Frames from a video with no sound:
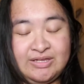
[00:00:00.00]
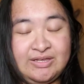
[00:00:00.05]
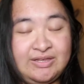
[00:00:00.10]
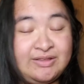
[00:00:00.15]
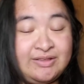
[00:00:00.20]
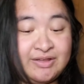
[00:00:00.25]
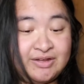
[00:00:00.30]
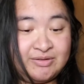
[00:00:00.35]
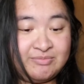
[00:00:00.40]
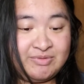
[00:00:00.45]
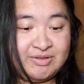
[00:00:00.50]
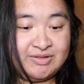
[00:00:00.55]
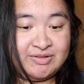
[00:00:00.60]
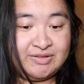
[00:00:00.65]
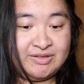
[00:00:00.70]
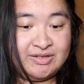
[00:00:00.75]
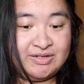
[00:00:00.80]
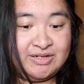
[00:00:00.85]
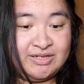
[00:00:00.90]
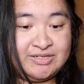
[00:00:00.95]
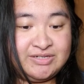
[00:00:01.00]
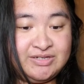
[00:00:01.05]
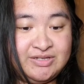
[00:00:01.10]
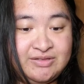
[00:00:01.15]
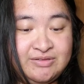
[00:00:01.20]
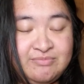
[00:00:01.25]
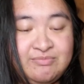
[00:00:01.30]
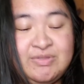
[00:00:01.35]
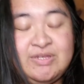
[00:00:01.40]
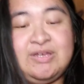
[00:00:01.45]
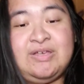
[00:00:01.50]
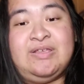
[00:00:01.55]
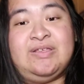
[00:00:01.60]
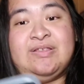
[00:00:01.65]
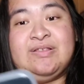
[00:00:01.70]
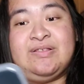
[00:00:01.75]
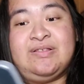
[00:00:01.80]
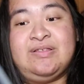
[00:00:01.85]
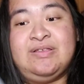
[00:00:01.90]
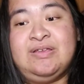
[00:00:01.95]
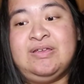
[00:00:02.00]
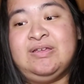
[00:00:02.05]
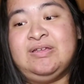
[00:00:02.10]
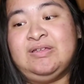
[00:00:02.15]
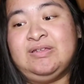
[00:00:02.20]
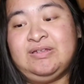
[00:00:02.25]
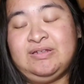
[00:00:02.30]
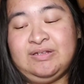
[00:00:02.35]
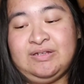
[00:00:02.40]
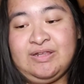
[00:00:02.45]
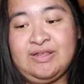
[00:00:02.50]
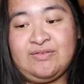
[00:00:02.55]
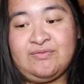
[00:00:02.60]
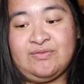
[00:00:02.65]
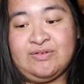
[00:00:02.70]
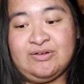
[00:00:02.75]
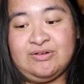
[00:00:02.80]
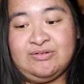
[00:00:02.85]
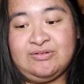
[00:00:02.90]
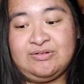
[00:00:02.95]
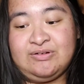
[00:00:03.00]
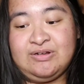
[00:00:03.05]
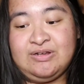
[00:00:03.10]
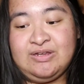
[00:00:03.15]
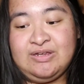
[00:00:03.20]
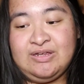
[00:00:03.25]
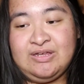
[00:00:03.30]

is like amazing and that's just because this phone